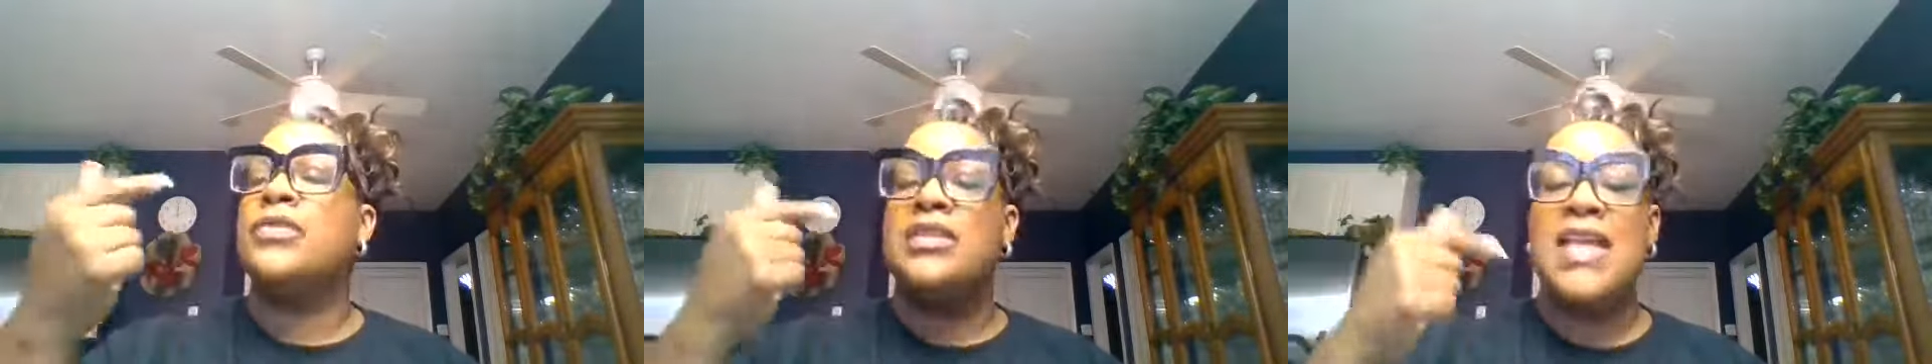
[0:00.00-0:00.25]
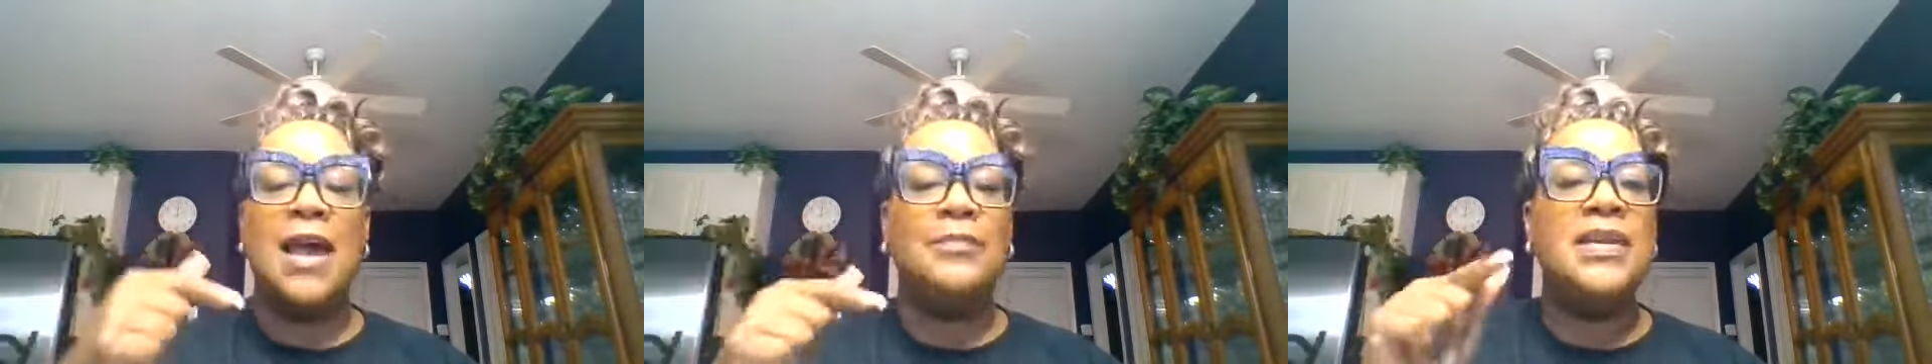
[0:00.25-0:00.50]

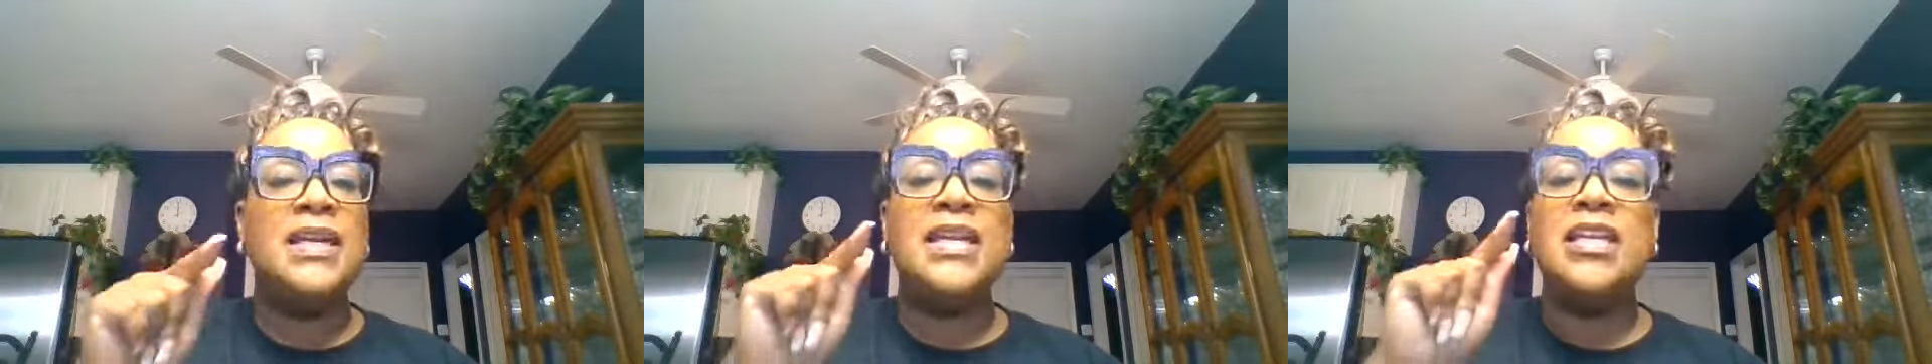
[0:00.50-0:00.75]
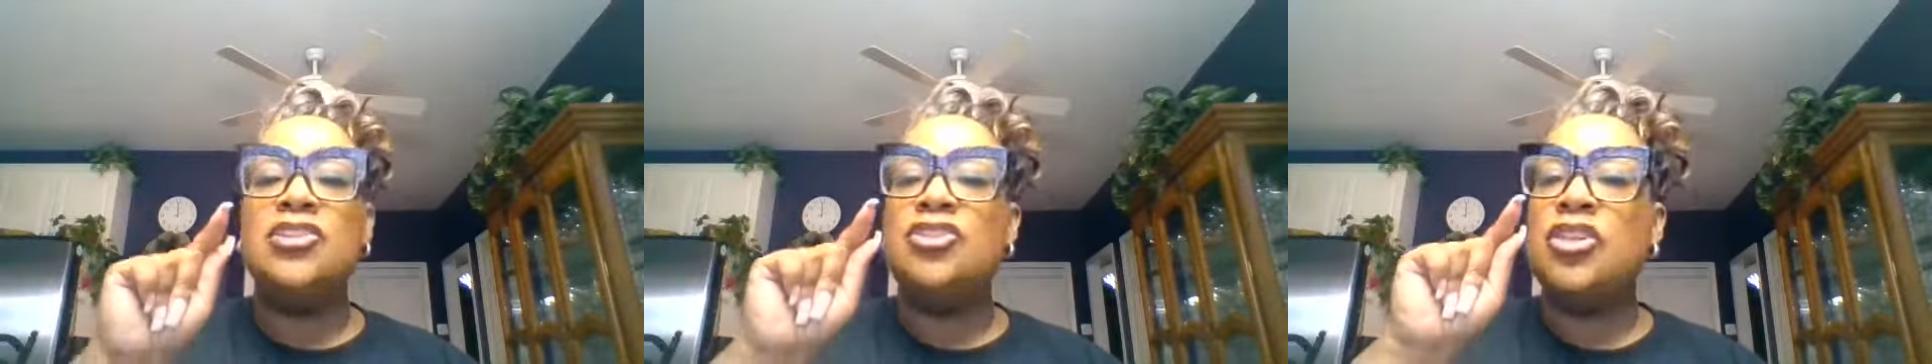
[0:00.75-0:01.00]
tapping
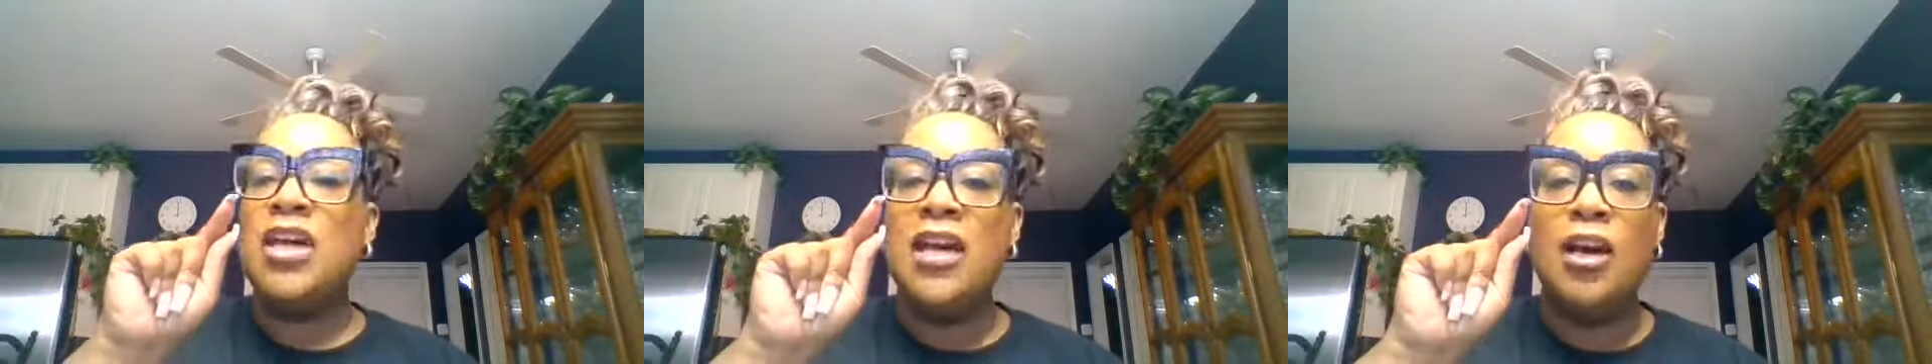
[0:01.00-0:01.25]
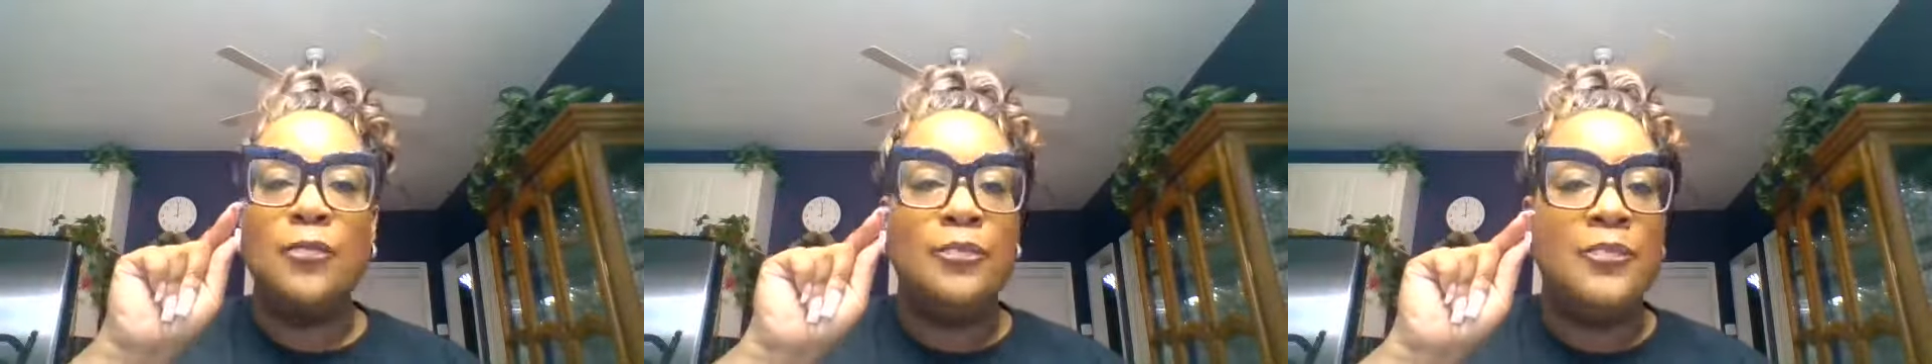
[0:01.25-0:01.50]
in to
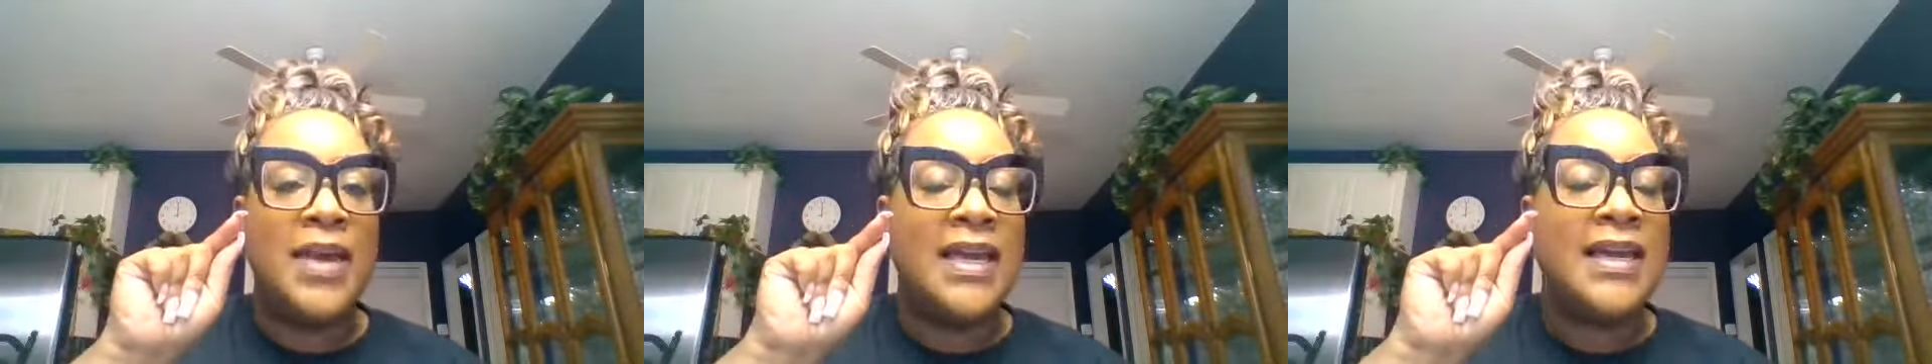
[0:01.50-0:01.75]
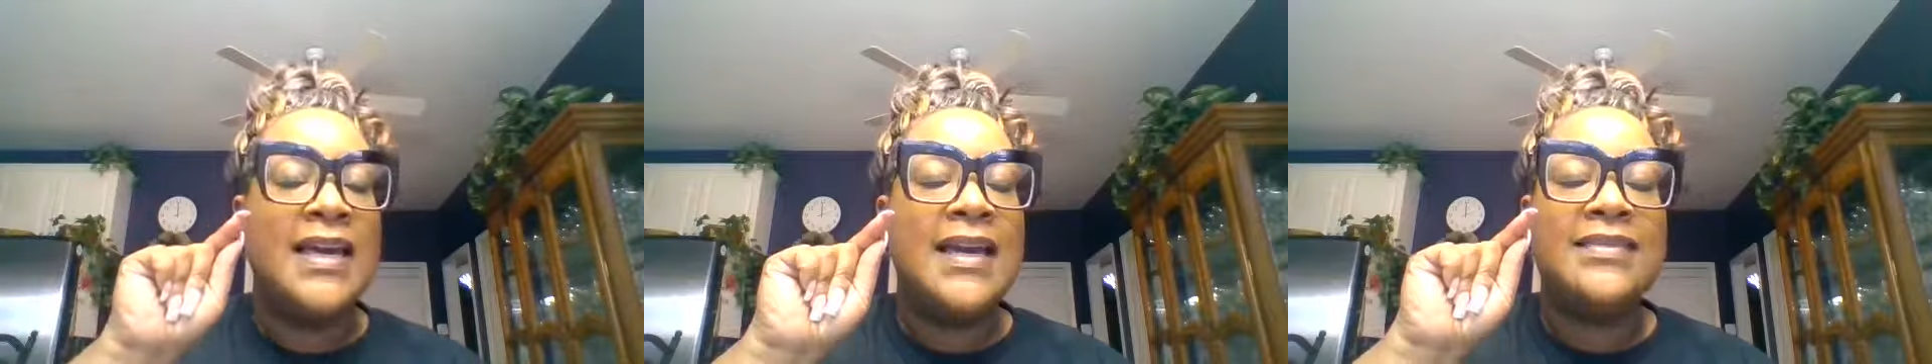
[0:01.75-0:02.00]
help
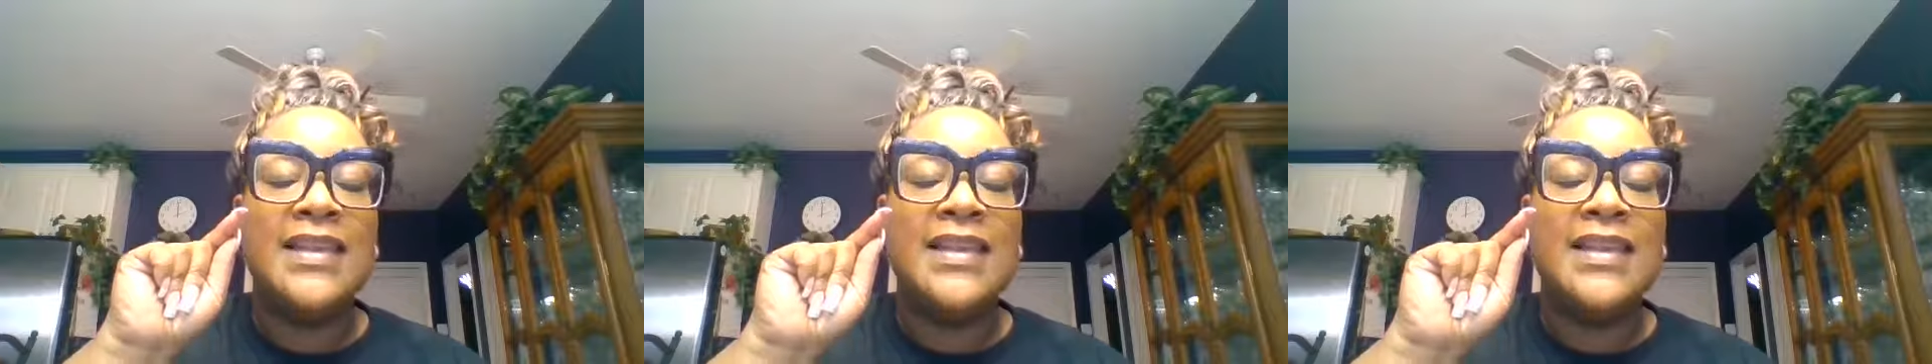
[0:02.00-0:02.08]
make